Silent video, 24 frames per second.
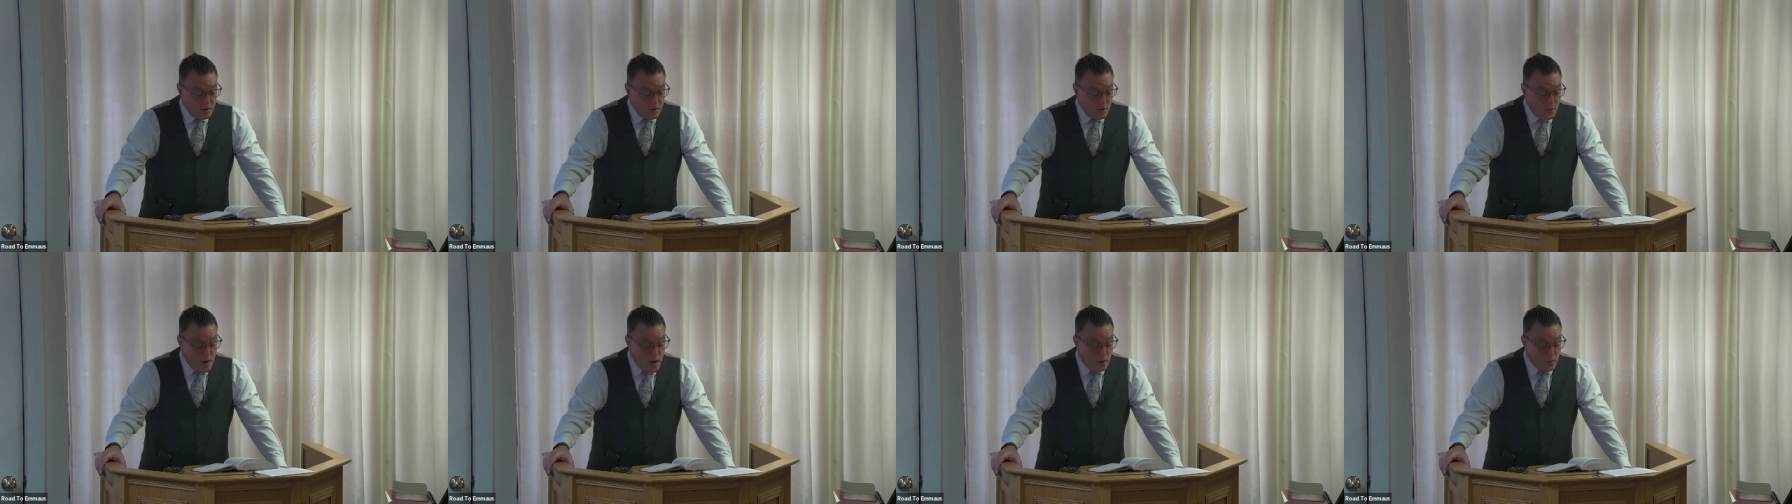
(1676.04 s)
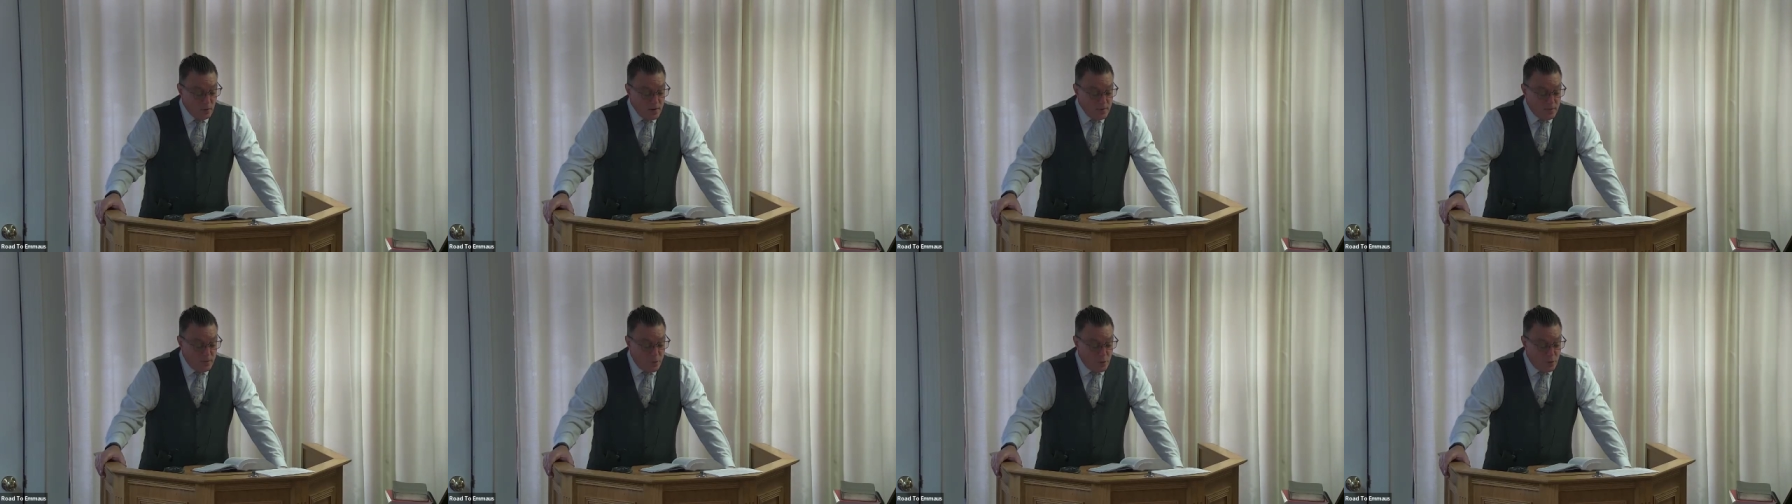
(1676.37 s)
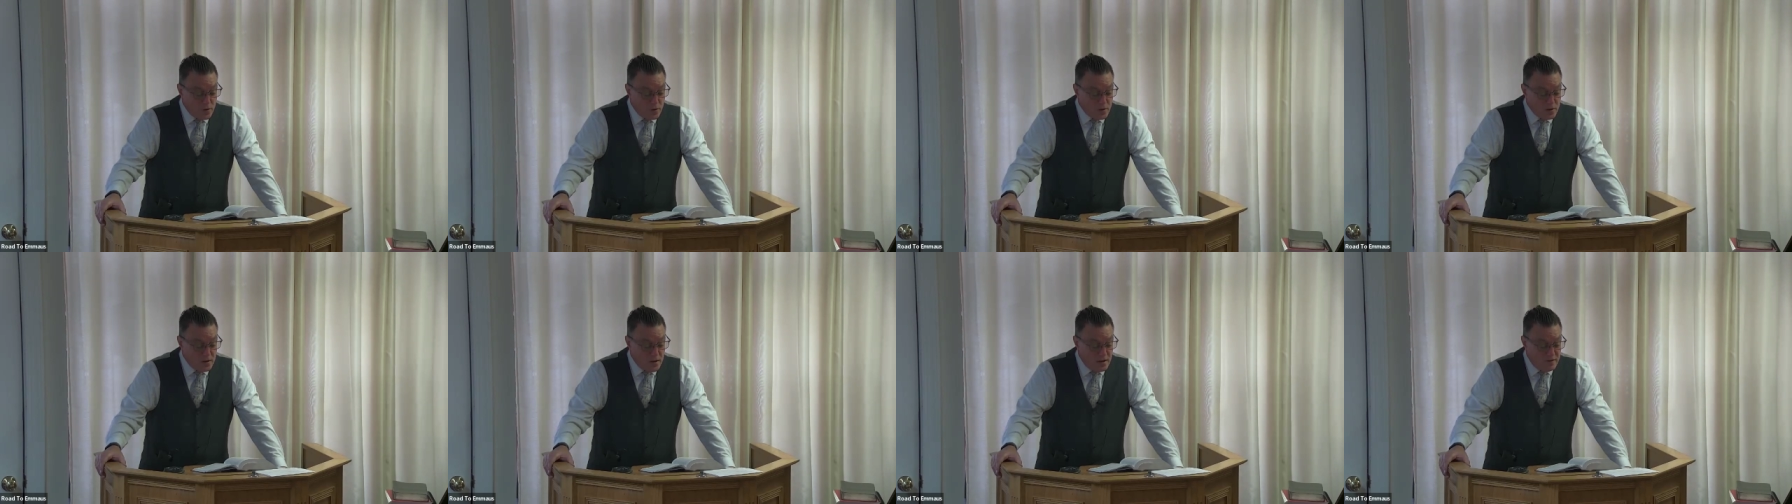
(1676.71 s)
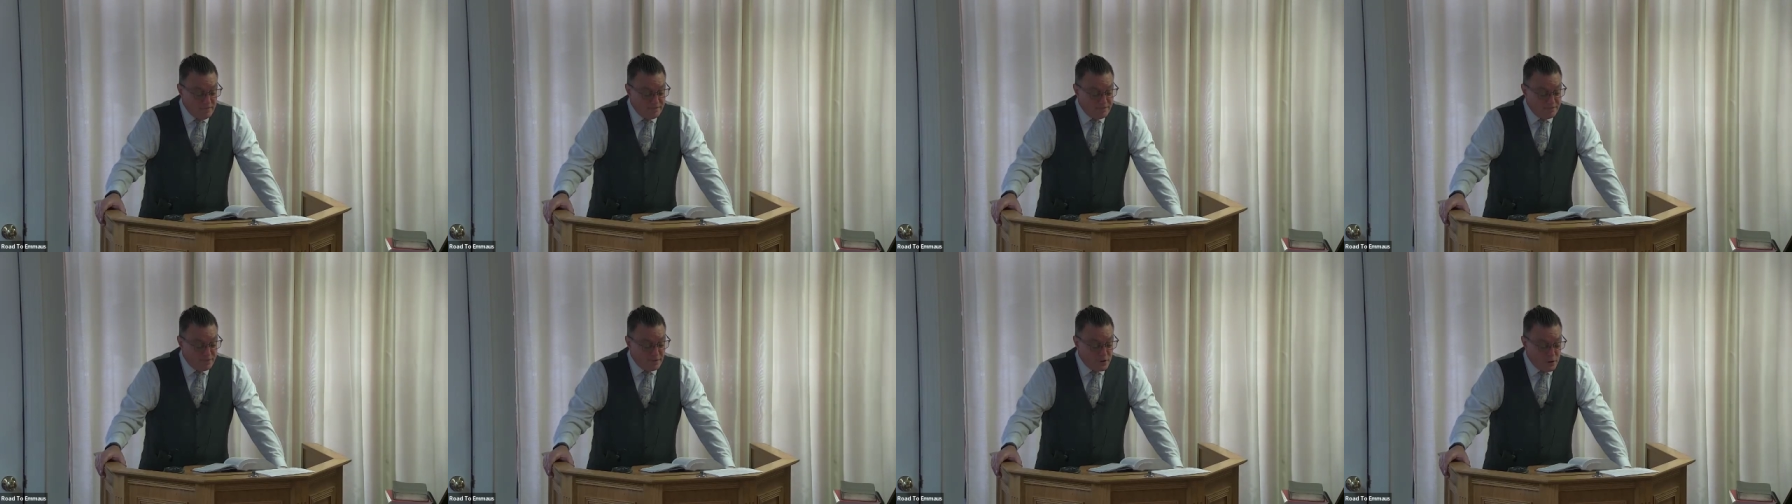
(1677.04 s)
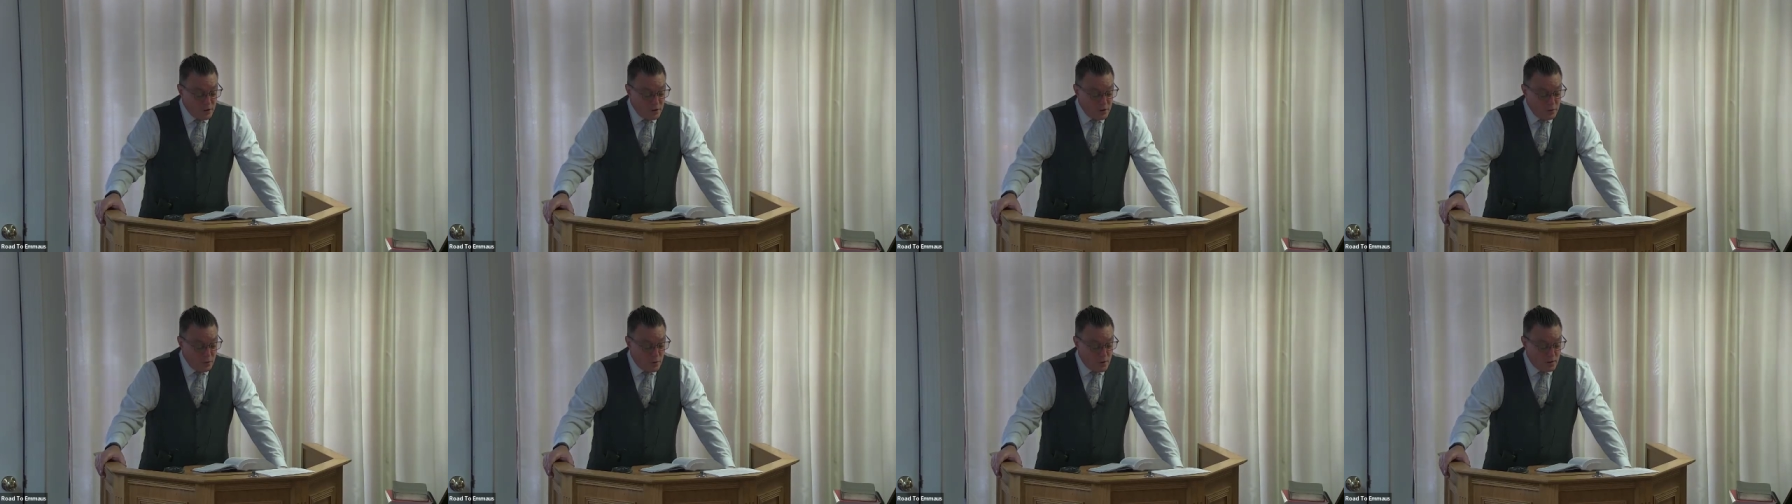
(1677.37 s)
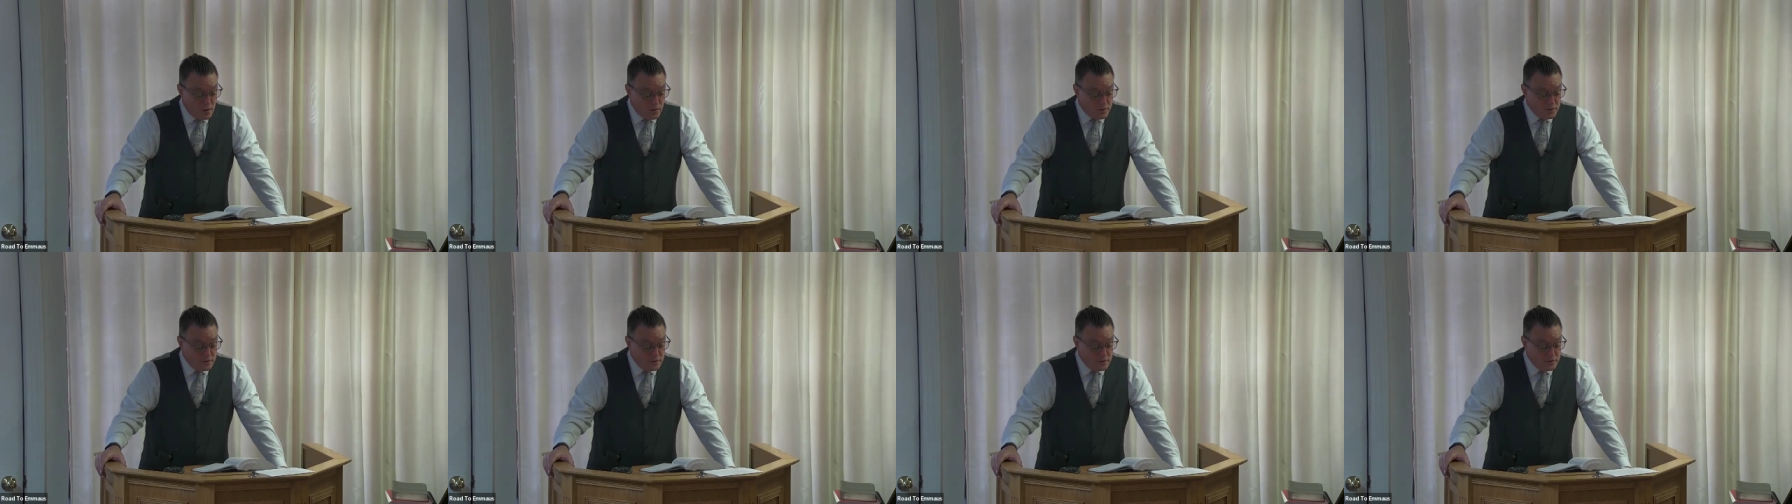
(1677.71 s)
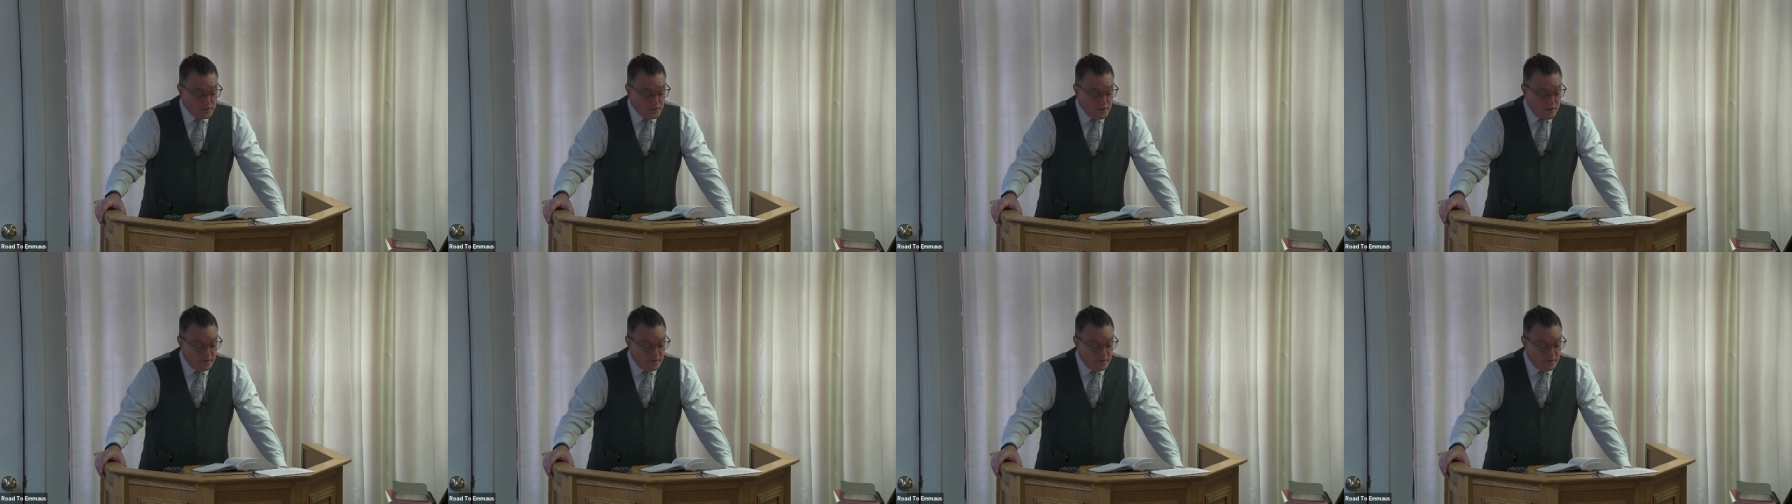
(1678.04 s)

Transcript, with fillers: Well reported of for good works,